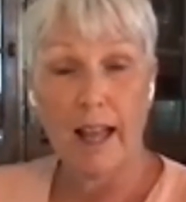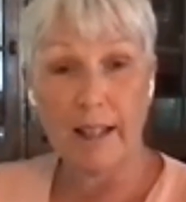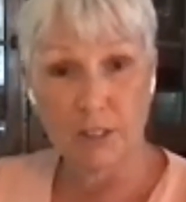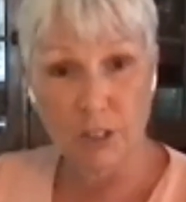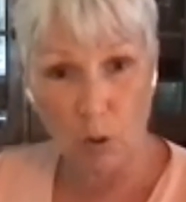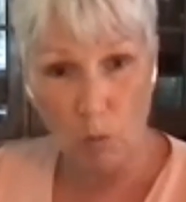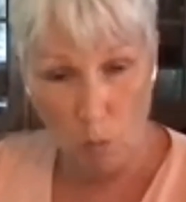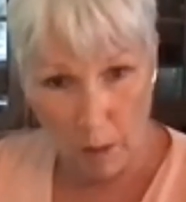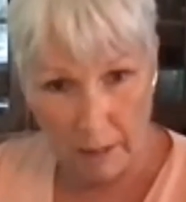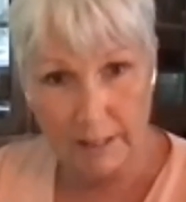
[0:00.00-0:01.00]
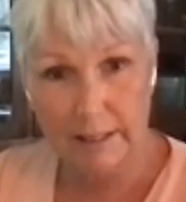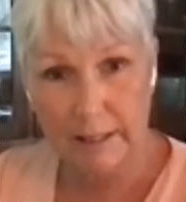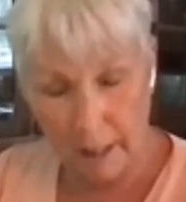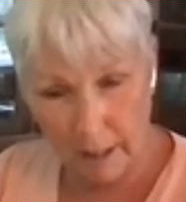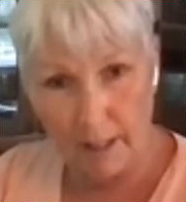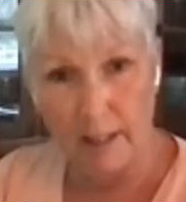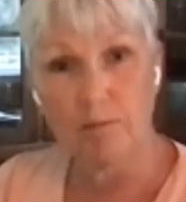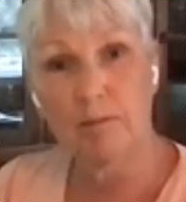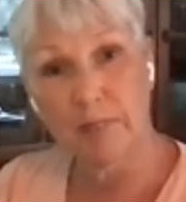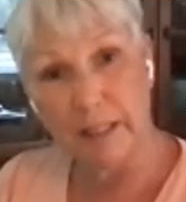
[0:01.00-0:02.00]
And so one at a
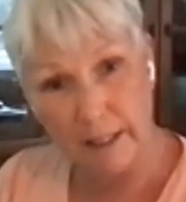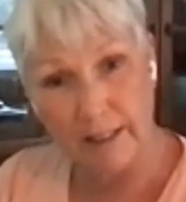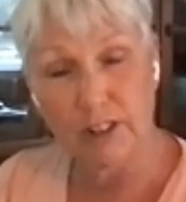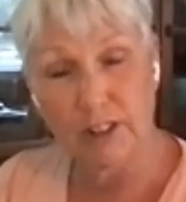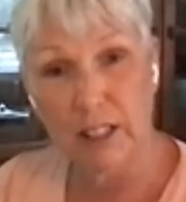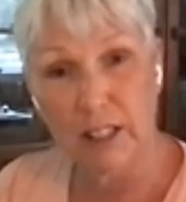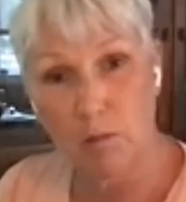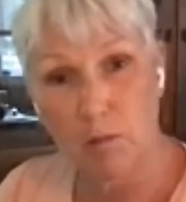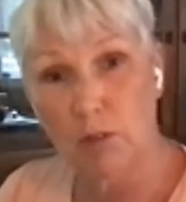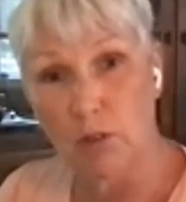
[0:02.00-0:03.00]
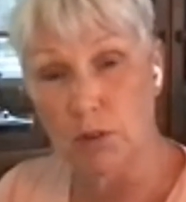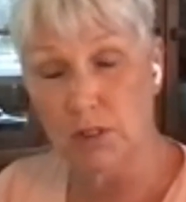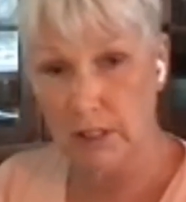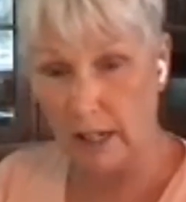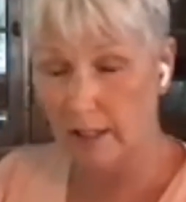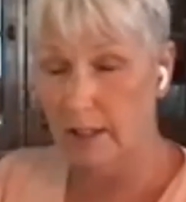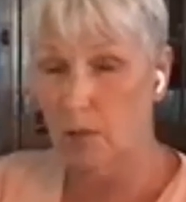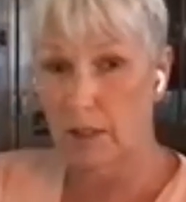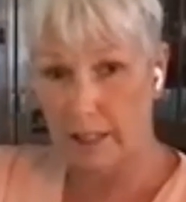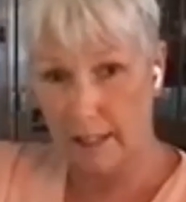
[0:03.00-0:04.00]
time, the angels came through,
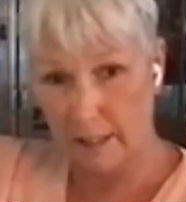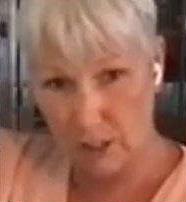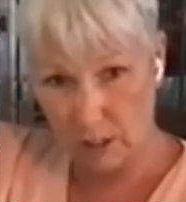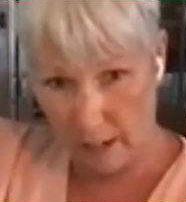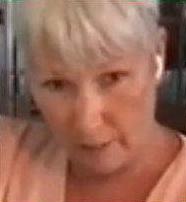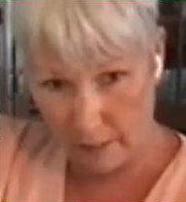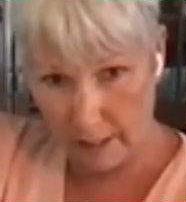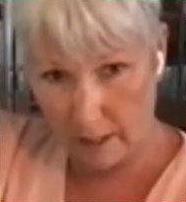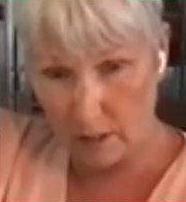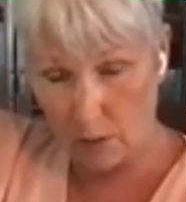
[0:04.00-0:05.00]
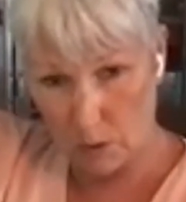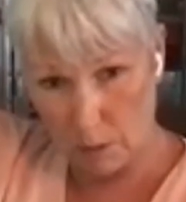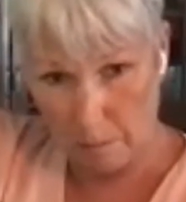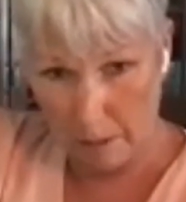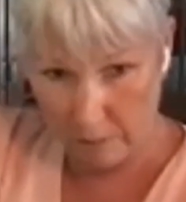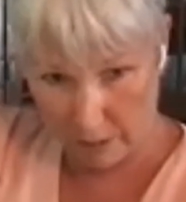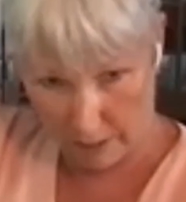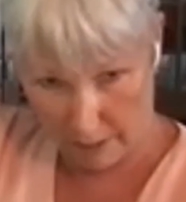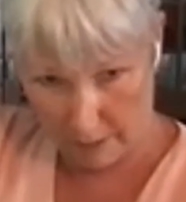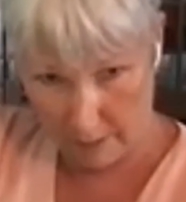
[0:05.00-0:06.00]
starting with the angel Ariel, who's above
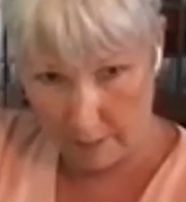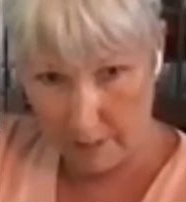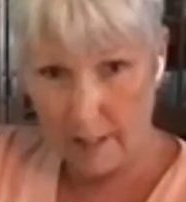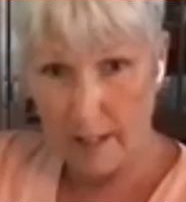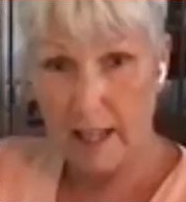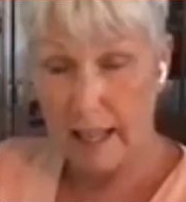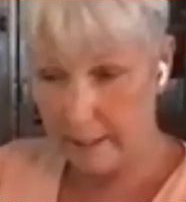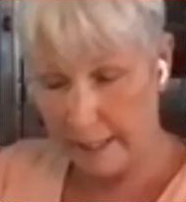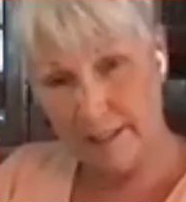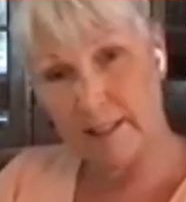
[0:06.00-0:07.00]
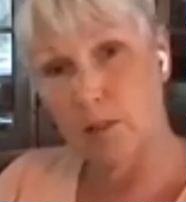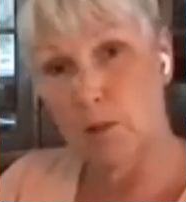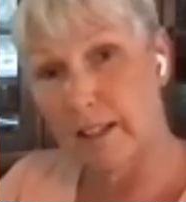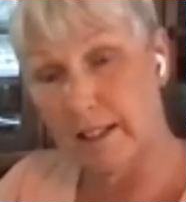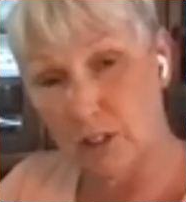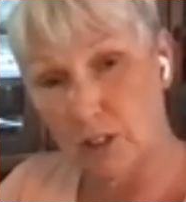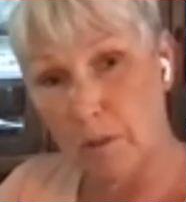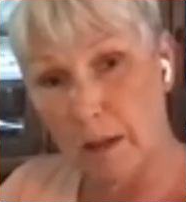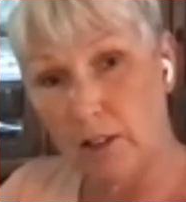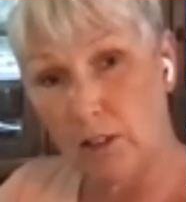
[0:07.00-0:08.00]
our head, and ending with Angel
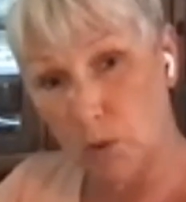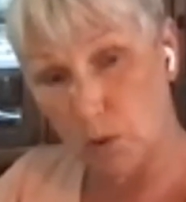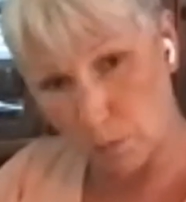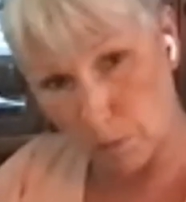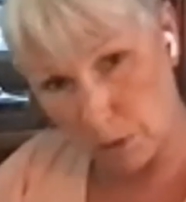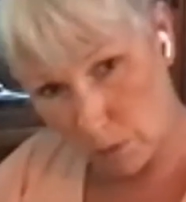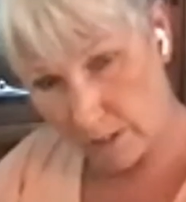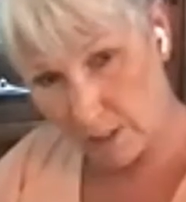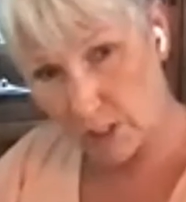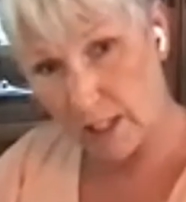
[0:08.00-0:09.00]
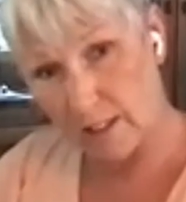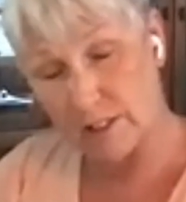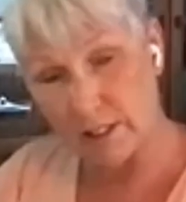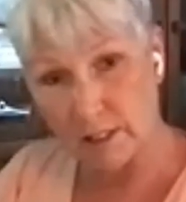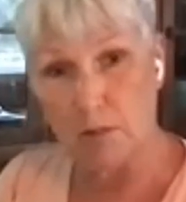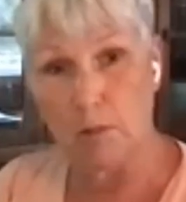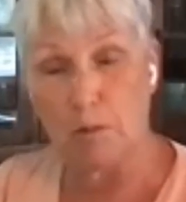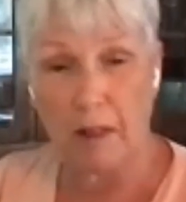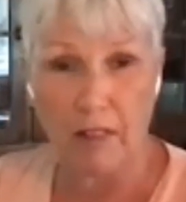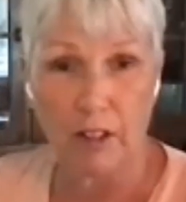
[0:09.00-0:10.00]
Michael, who's between the chakra system
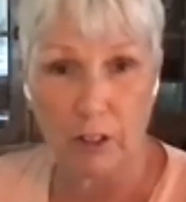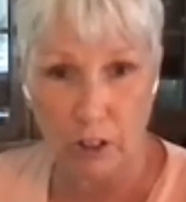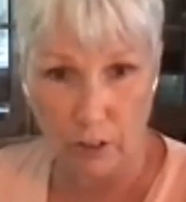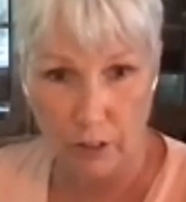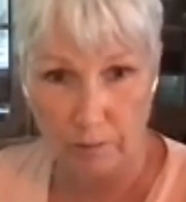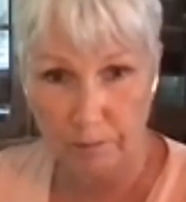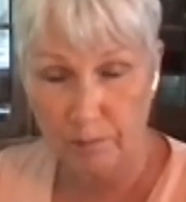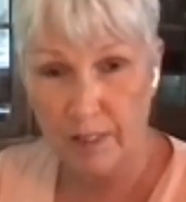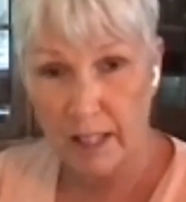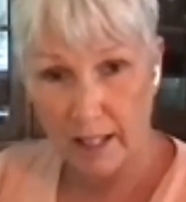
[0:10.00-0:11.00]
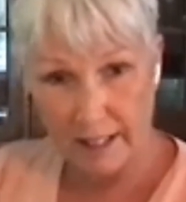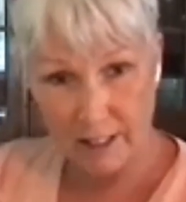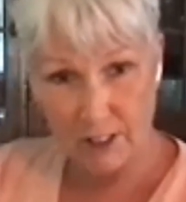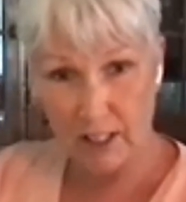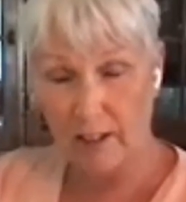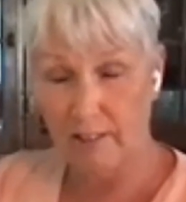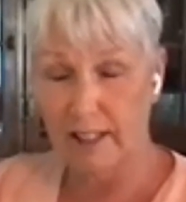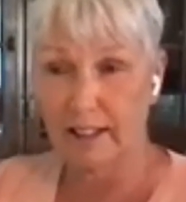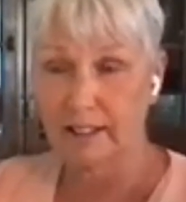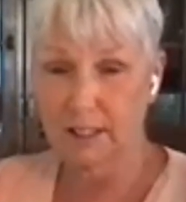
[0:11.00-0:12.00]
and Mother Earth. Angel
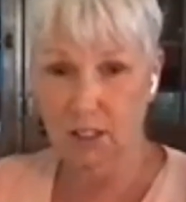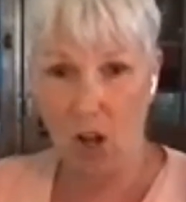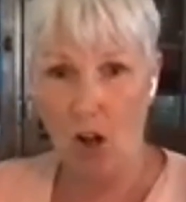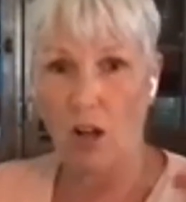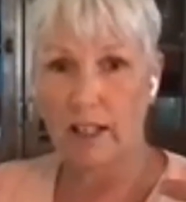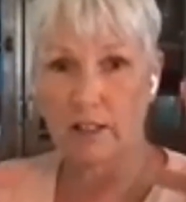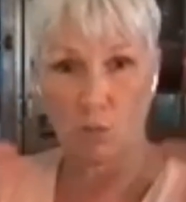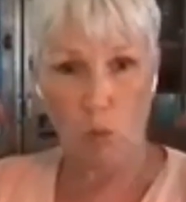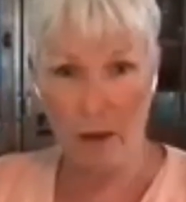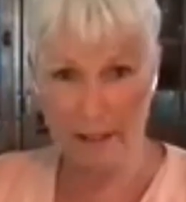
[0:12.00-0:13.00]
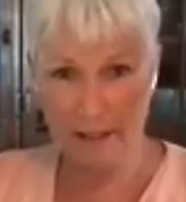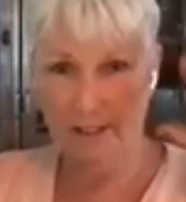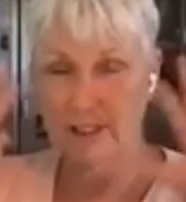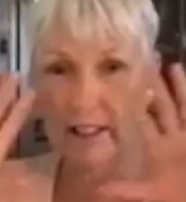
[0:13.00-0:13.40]
Ariel is white.